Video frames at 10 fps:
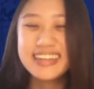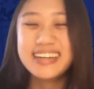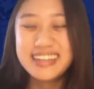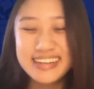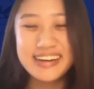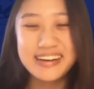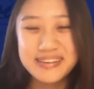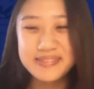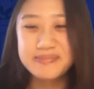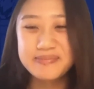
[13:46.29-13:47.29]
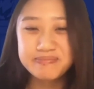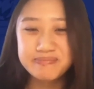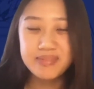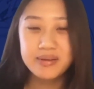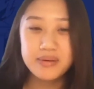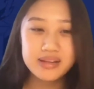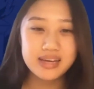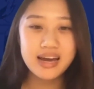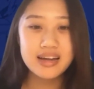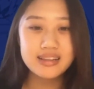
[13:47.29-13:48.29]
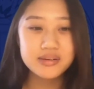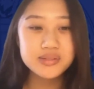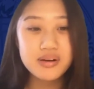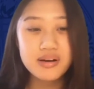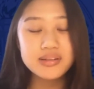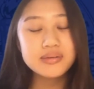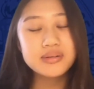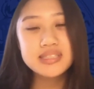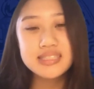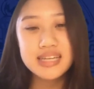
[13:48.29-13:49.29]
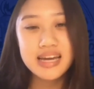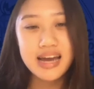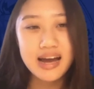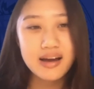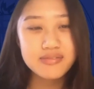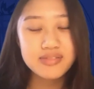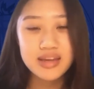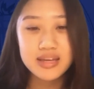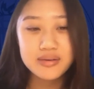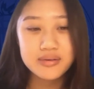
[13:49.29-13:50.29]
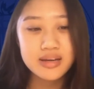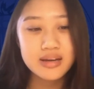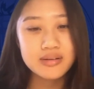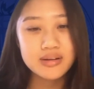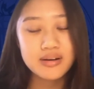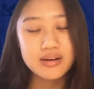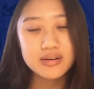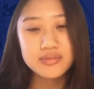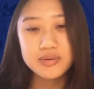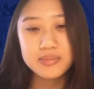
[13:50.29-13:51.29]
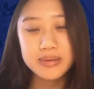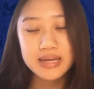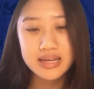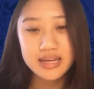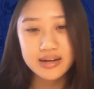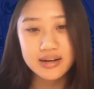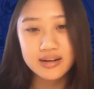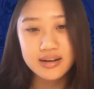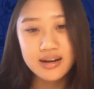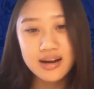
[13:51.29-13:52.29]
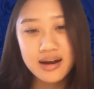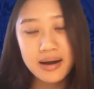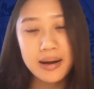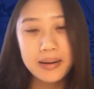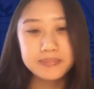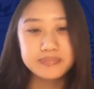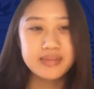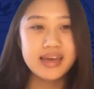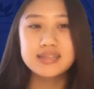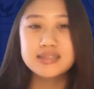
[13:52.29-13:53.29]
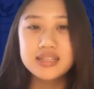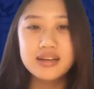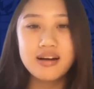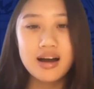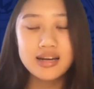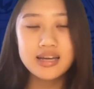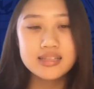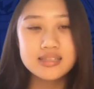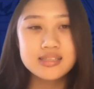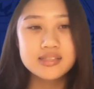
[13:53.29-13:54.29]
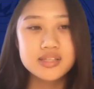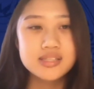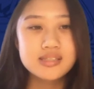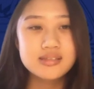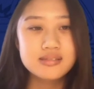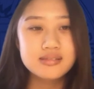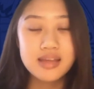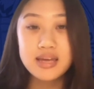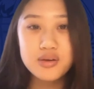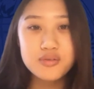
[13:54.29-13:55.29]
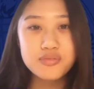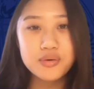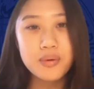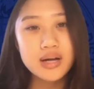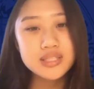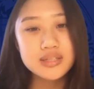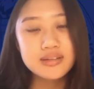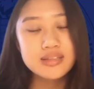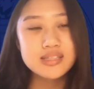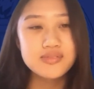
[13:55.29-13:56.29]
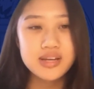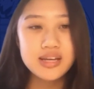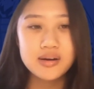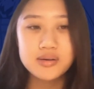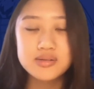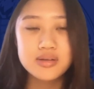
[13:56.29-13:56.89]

Yeah. Well, yeah, those are all the questions I have. Thank you again, Ricardo, for being here. And to the audience, just thank you for watching all these videos.